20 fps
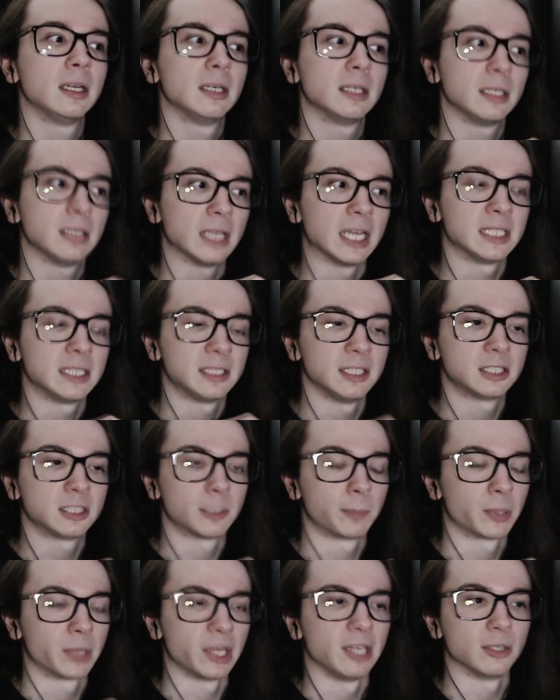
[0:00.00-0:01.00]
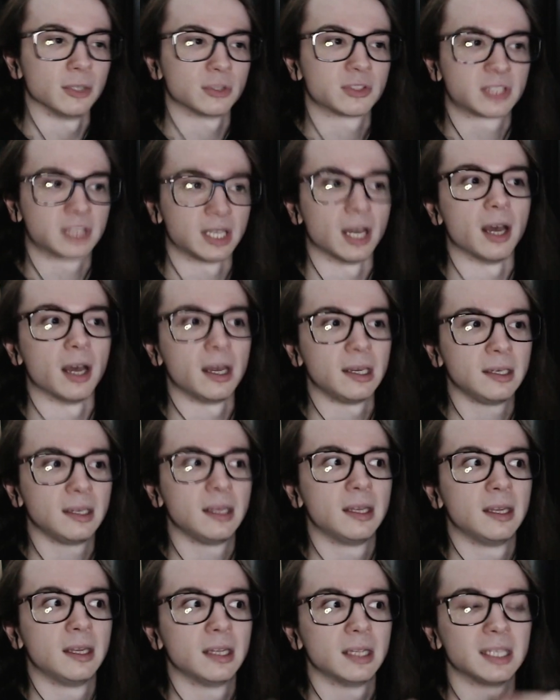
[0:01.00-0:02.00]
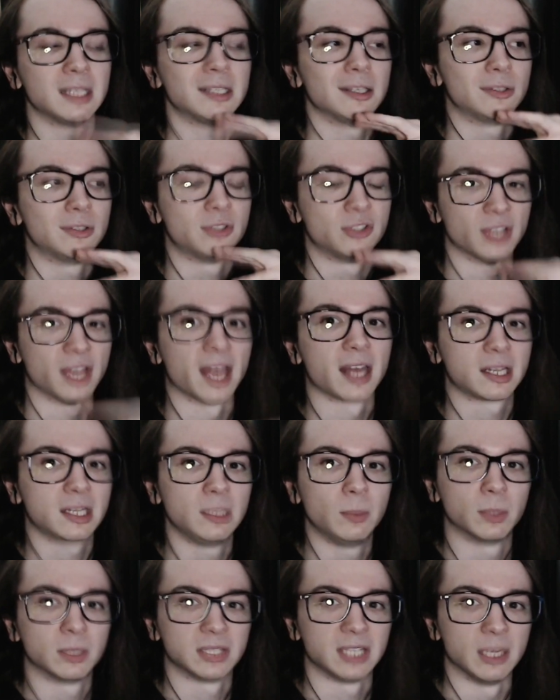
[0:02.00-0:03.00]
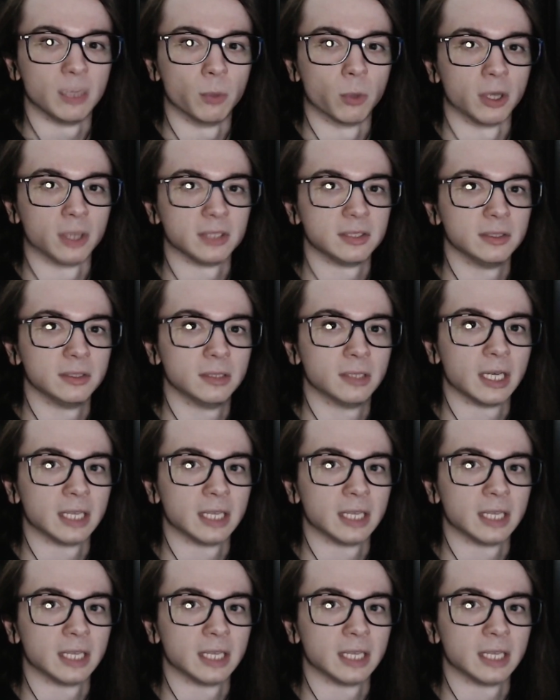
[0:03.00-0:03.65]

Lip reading: the players got like exactly what they wanted.